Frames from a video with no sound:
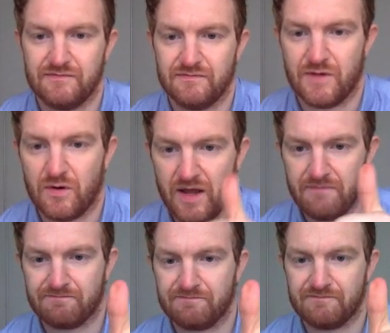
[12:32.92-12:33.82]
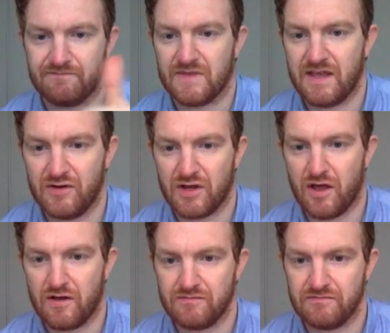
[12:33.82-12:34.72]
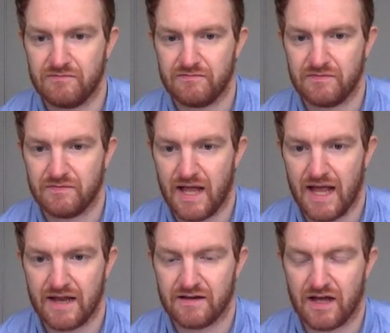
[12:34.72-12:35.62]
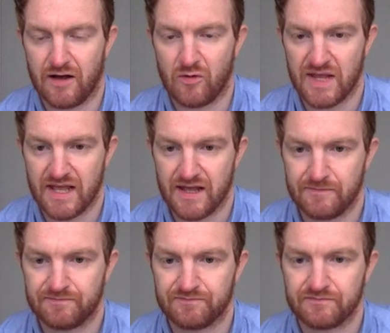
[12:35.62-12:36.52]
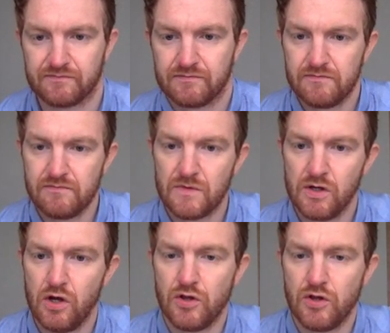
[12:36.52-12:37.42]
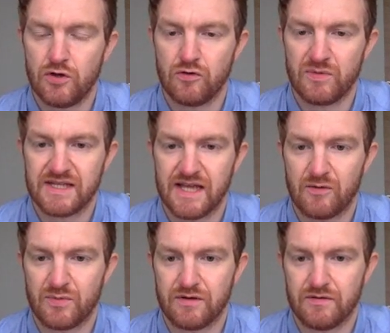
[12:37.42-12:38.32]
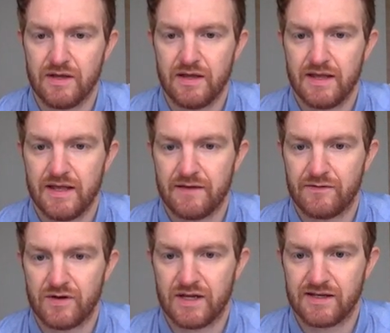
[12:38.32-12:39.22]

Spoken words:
Okay, give it a go, and I'll be here on the Google Meet to help you if you need.